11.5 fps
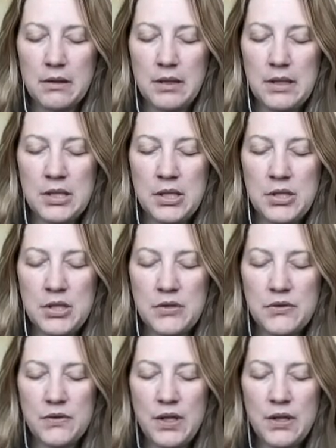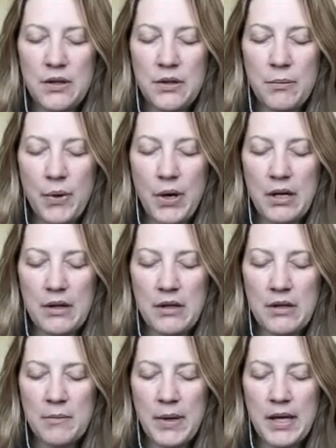And to just feel the breath
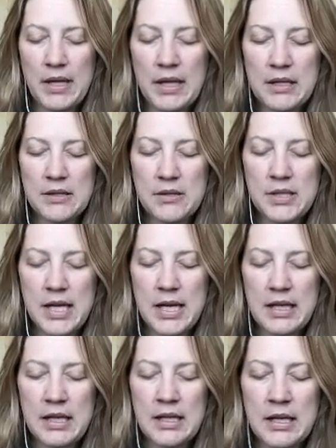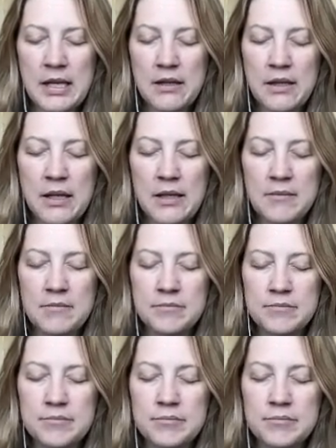in the belly as you take an inhale in.